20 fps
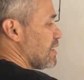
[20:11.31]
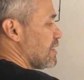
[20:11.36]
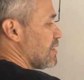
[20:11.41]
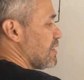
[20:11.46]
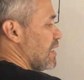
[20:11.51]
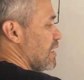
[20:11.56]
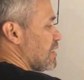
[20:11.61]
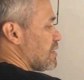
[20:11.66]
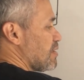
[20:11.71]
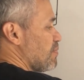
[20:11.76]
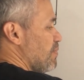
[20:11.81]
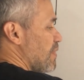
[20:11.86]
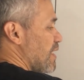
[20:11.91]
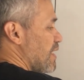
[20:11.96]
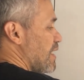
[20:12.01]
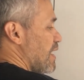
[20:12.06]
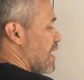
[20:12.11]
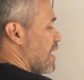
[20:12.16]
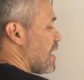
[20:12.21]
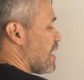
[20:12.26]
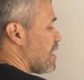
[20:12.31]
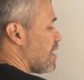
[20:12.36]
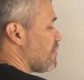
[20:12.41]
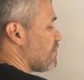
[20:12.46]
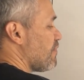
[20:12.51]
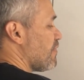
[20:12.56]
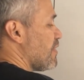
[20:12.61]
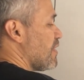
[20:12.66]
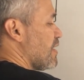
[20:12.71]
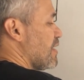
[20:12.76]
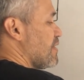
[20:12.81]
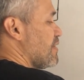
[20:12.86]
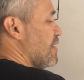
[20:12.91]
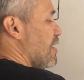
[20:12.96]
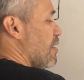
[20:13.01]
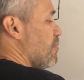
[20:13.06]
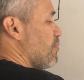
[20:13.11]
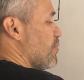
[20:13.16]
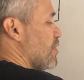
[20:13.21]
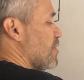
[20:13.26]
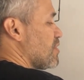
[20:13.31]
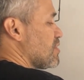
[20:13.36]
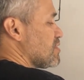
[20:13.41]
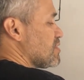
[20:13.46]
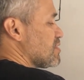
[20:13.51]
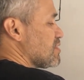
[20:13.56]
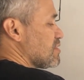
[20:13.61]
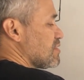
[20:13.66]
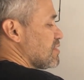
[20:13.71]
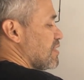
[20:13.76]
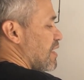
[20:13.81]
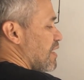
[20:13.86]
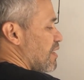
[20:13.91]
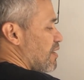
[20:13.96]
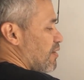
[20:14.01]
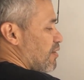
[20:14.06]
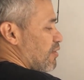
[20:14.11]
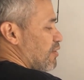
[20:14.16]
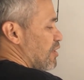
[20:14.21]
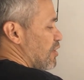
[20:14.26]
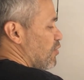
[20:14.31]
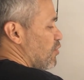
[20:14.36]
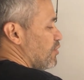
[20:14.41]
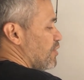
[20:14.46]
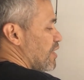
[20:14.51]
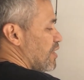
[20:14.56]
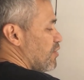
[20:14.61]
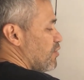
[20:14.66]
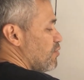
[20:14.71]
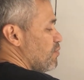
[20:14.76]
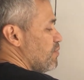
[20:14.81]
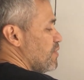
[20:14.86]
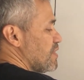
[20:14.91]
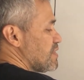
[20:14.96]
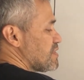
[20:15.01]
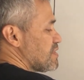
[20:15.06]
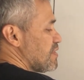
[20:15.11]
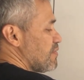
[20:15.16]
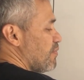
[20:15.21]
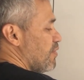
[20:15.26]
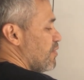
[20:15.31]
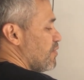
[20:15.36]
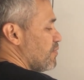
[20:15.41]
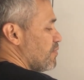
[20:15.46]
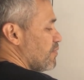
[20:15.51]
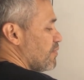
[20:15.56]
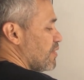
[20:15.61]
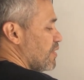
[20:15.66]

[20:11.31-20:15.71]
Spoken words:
that may have numbers that they could be 0